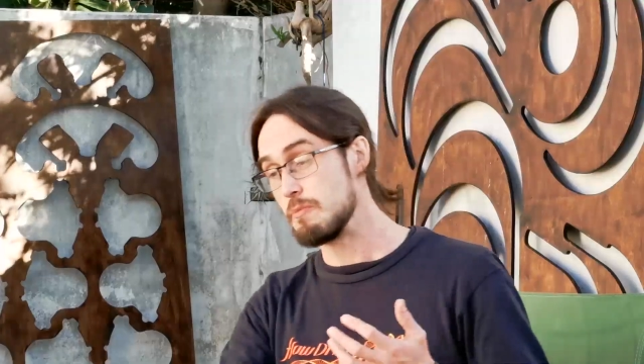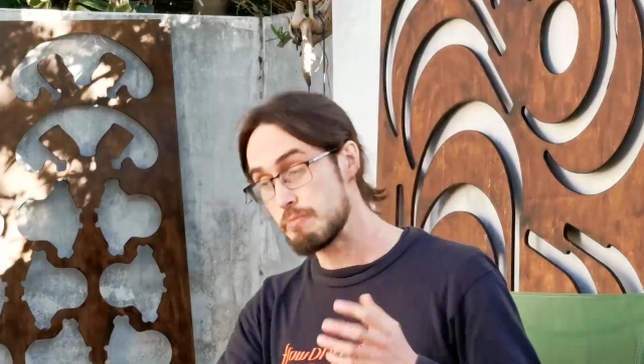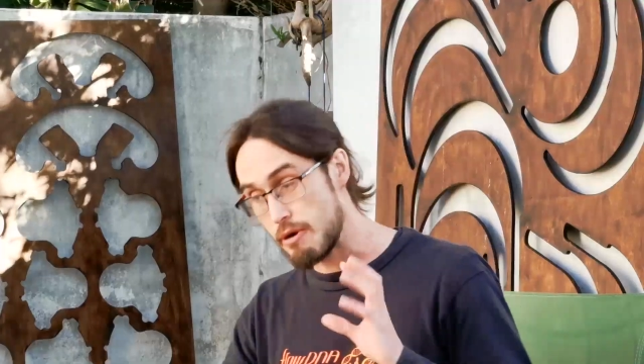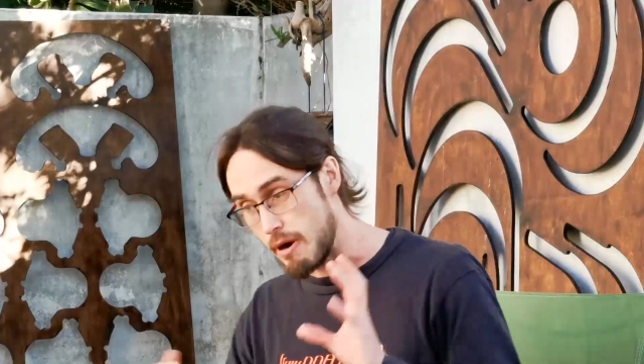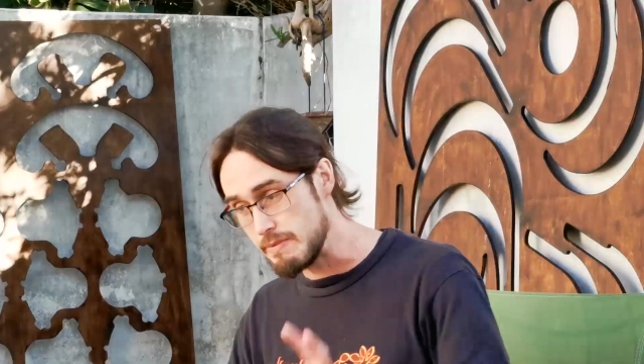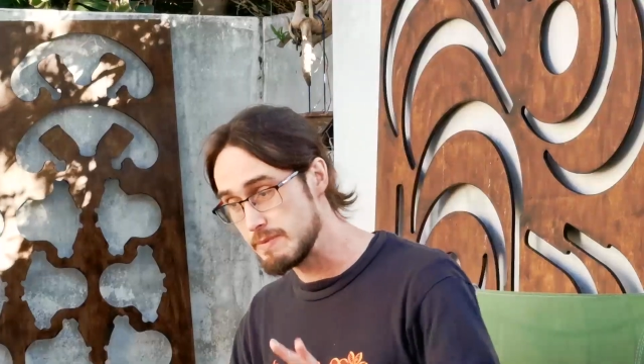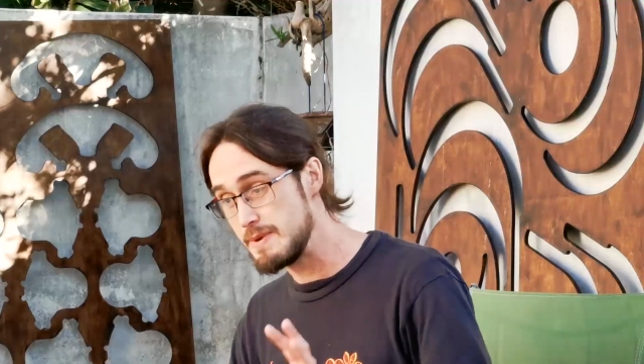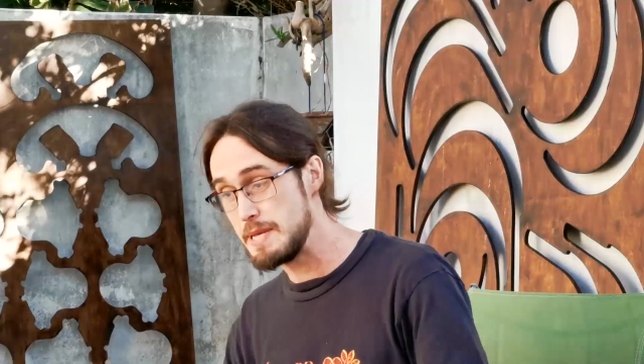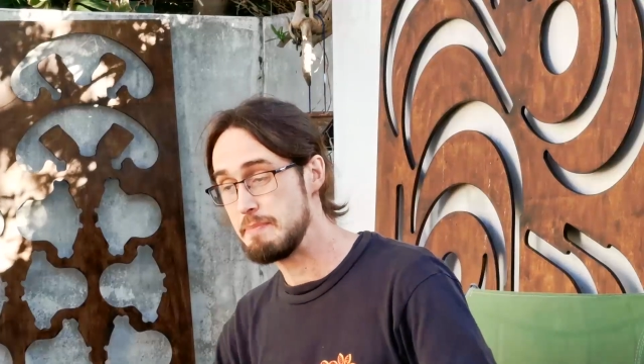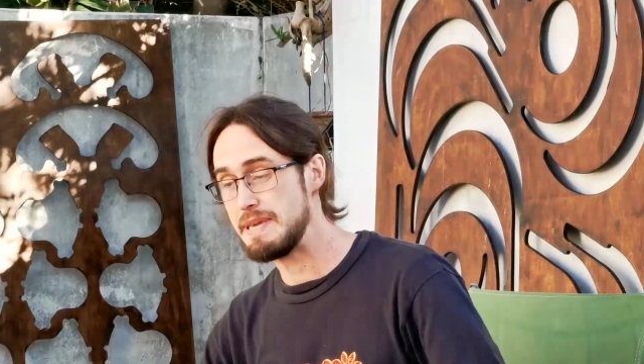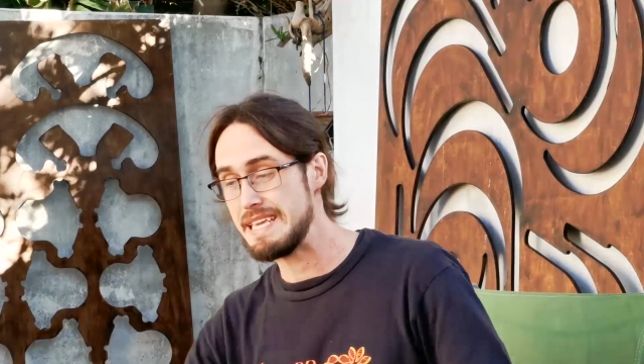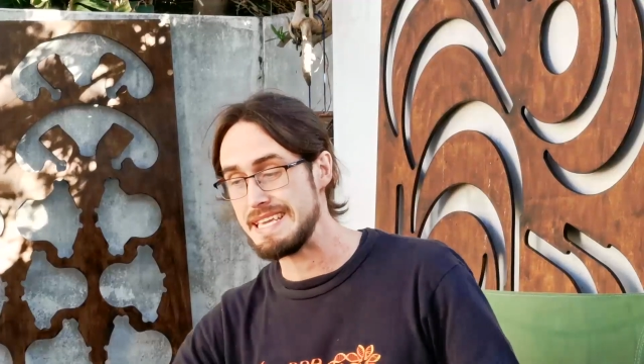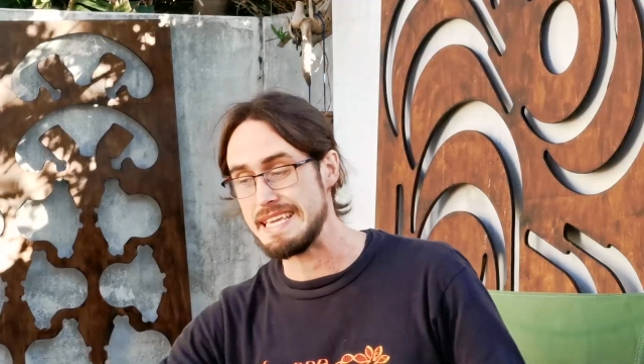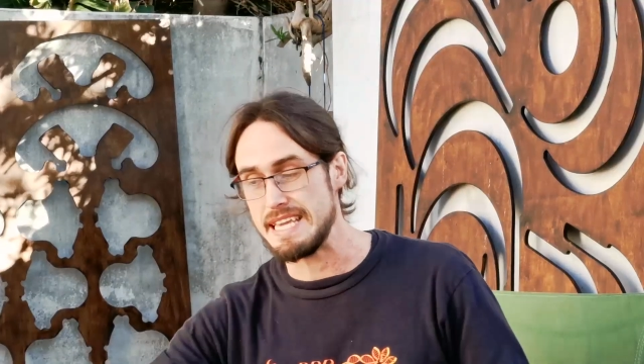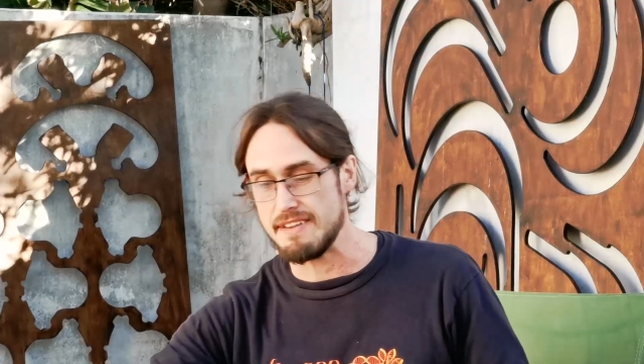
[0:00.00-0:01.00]
probably
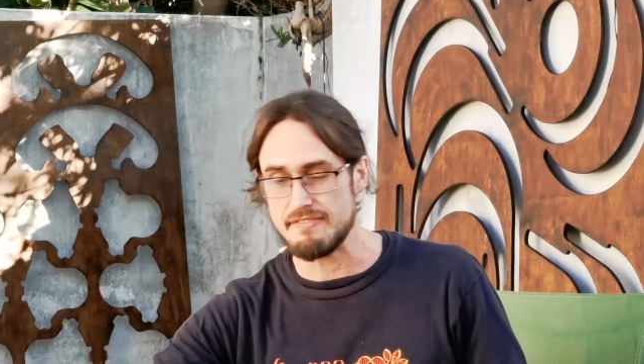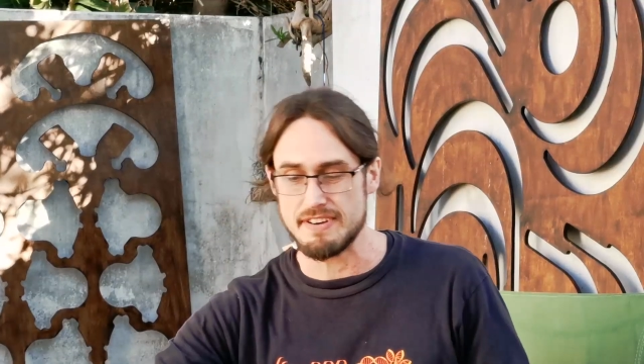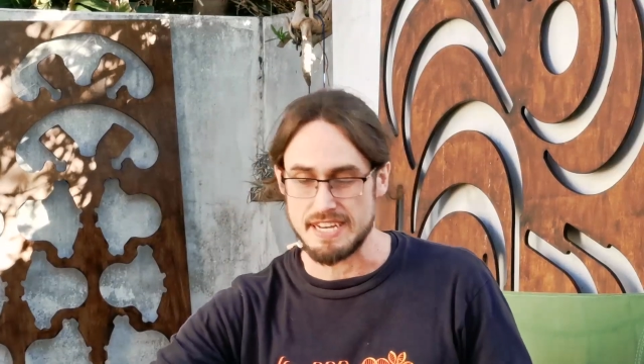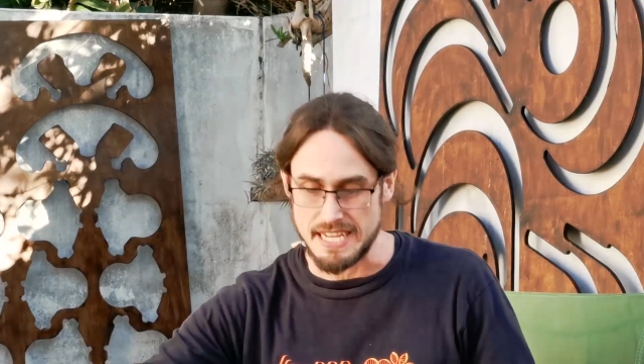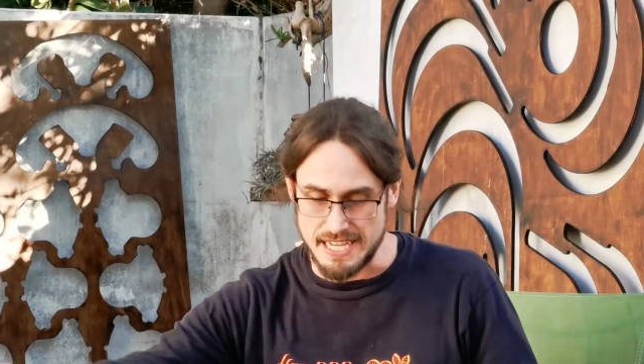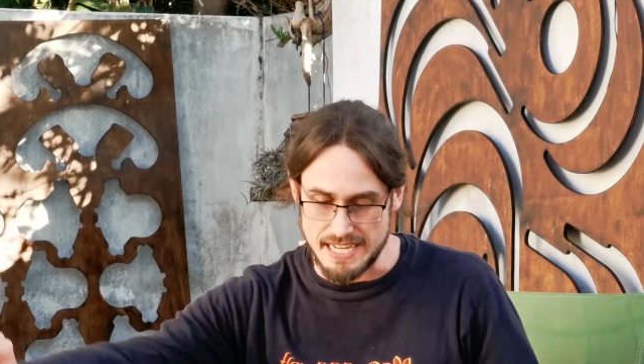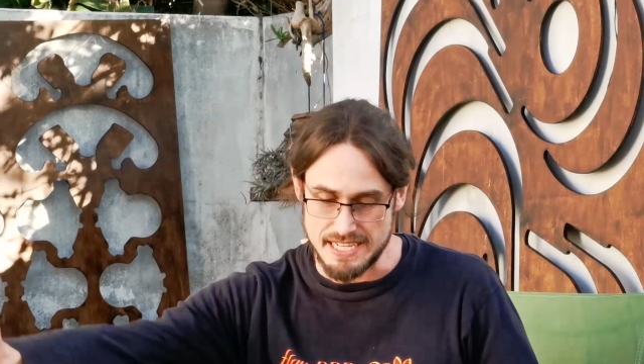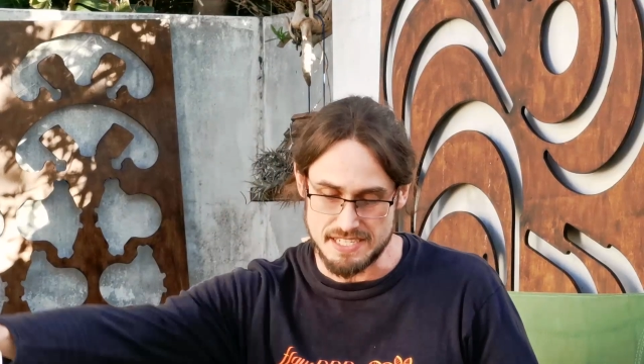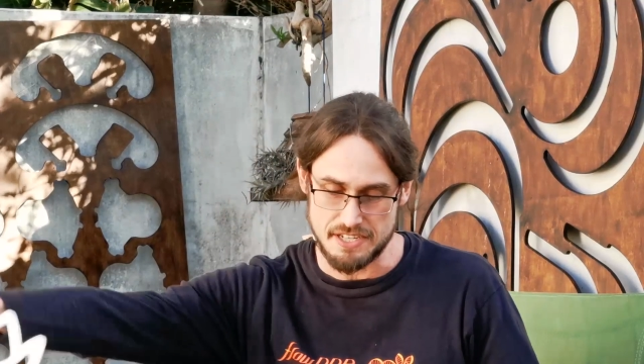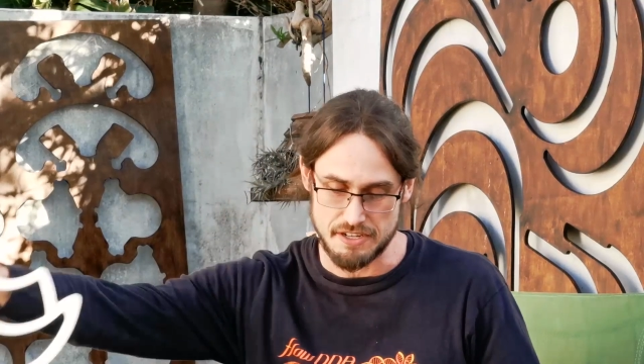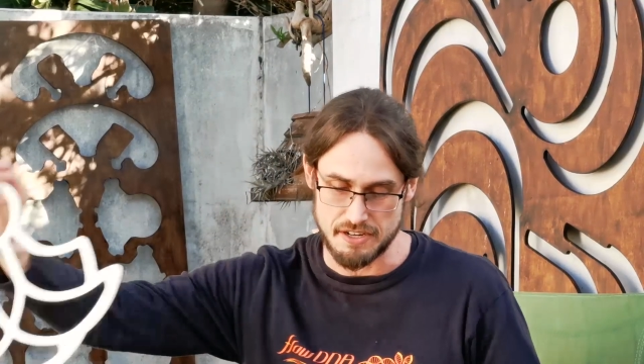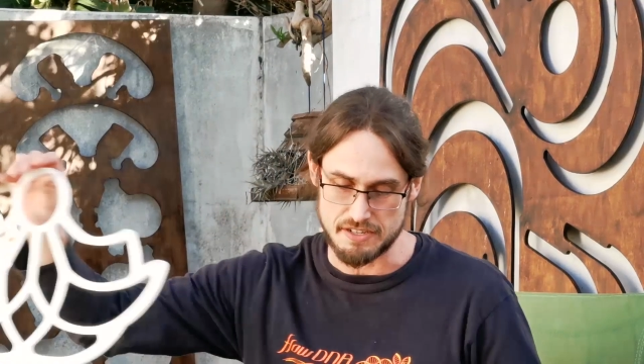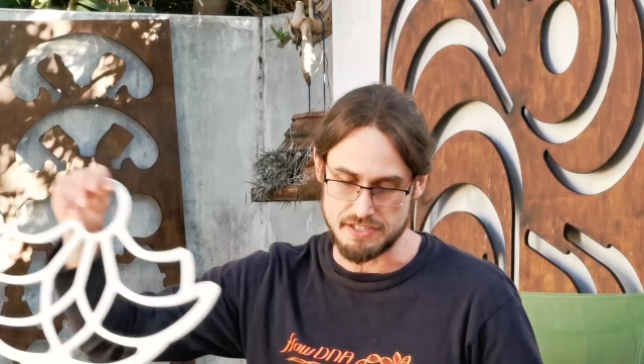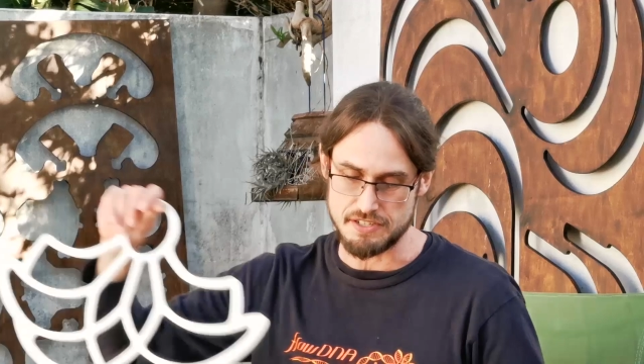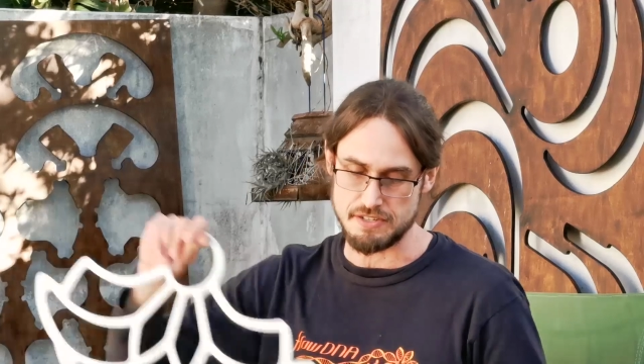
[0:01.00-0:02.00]
be even
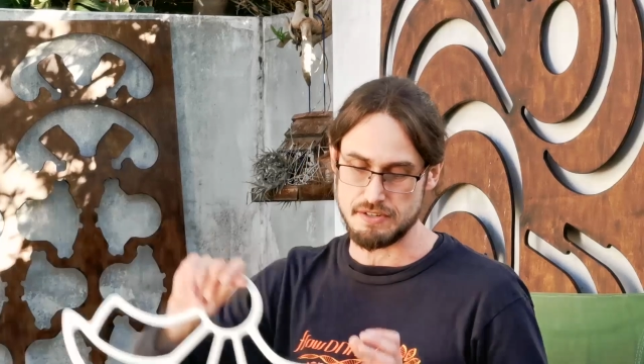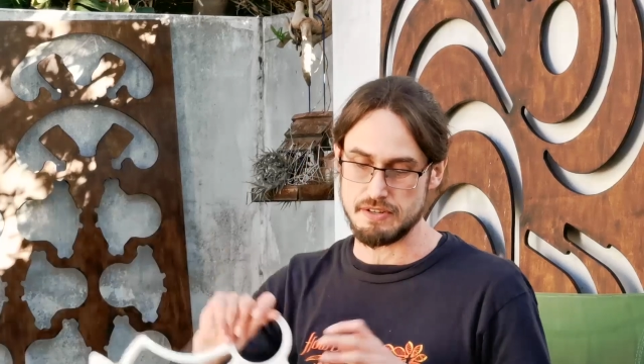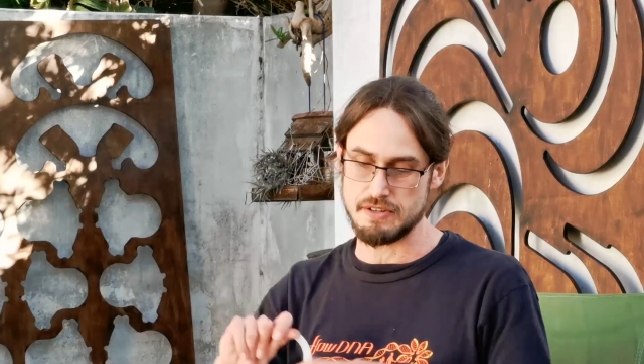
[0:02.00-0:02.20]
easier to do